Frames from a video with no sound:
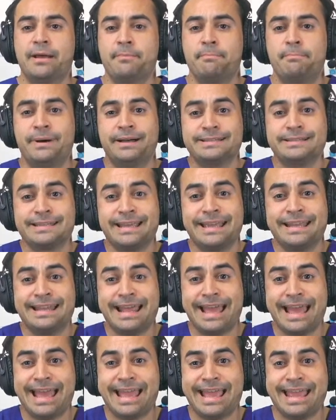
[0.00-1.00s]
But
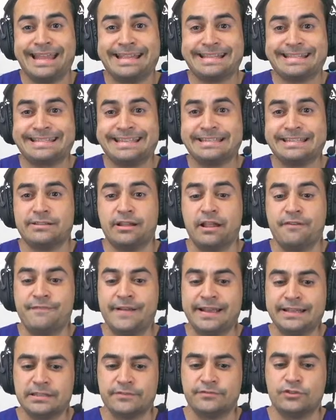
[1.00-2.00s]
in seasonal
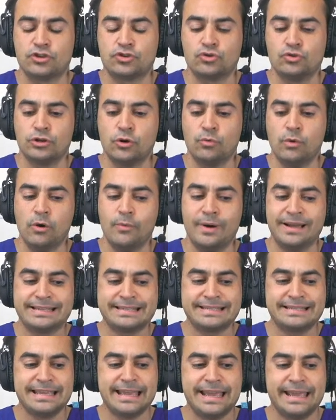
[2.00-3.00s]
affective disorder, what we're
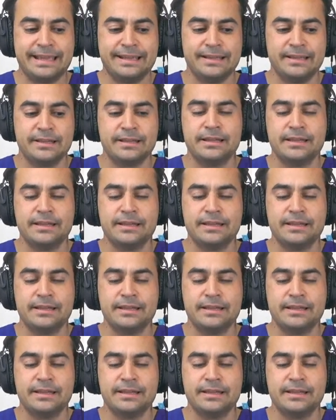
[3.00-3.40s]
seeing